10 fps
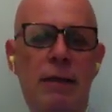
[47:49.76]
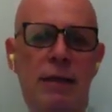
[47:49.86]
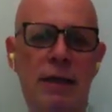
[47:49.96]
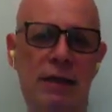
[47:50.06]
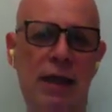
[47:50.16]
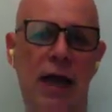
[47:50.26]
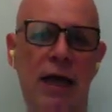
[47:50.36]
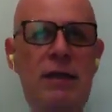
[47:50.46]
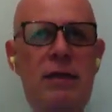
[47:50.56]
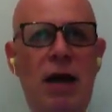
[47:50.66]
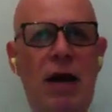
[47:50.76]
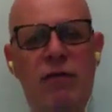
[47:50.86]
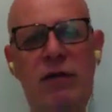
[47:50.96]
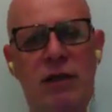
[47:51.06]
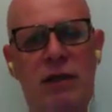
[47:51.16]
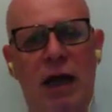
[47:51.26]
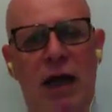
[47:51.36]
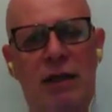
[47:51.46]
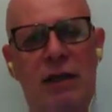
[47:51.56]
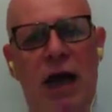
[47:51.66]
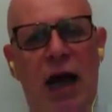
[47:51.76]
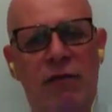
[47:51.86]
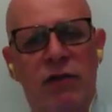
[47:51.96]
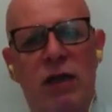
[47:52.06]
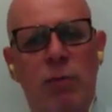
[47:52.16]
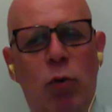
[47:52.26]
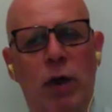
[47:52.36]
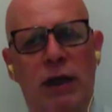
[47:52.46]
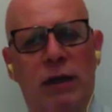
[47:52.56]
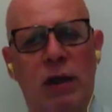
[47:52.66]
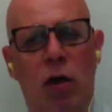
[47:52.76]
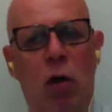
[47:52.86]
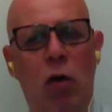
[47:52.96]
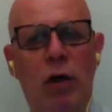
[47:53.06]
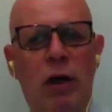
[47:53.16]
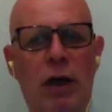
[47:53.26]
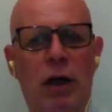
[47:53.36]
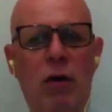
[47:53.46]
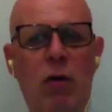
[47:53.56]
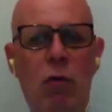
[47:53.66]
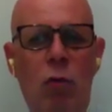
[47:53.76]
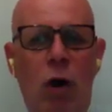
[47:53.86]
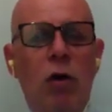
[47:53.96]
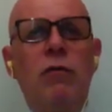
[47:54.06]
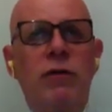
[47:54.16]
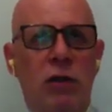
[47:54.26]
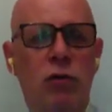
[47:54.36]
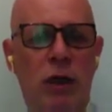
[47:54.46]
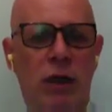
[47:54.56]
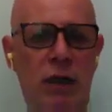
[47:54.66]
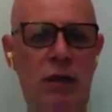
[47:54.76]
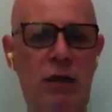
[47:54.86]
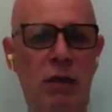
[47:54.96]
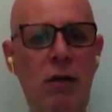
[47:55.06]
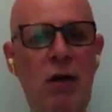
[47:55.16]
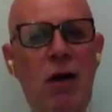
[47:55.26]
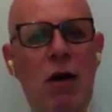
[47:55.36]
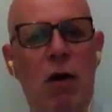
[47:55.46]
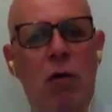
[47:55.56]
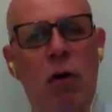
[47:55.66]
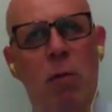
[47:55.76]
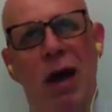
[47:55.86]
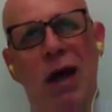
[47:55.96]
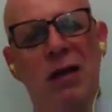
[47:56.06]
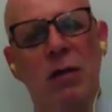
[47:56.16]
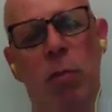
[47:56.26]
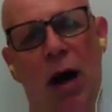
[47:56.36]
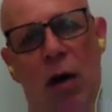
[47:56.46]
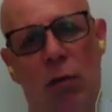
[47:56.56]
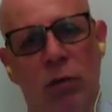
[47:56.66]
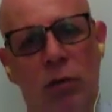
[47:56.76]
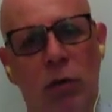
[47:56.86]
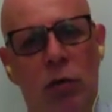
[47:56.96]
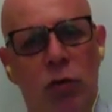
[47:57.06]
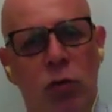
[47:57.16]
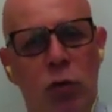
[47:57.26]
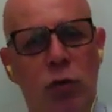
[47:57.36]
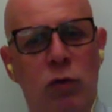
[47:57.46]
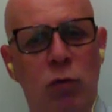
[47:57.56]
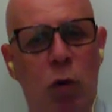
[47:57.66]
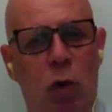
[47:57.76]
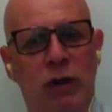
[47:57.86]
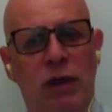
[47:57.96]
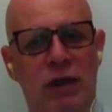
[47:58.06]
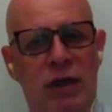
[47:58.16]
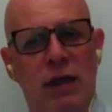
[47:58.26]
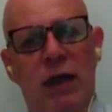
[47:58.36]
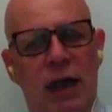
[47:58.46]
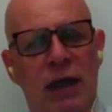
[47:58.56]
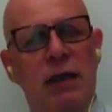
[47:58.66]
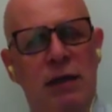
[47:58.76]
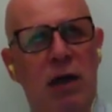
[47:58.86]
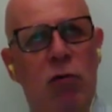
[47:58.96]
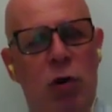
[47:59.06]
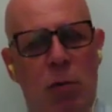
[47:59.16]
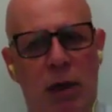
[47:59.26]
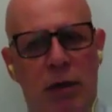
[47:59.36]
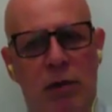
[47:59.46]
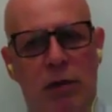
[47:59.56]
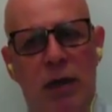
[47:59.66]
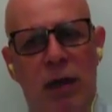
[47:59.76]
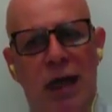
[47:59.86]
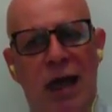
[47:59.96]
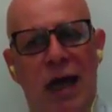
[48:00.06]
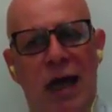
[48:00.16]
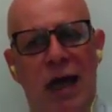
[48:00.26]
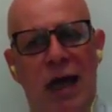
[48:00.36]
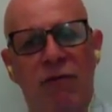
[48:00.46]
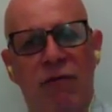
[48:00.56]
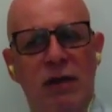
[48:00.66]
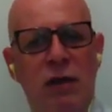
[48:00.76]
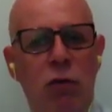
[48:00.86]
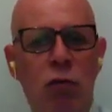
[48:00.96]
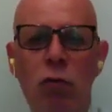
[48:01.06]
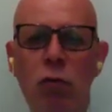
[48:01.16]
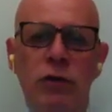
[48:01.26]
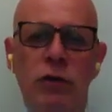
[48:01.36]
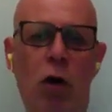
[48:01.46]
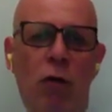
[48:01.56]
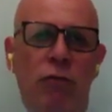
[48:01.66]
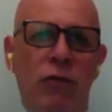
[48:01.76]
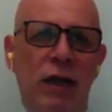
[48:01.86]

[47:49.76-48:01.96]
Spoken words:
the states that have stipulated only one of the treaties remain bound to what is indicated in the agreement, given the rules of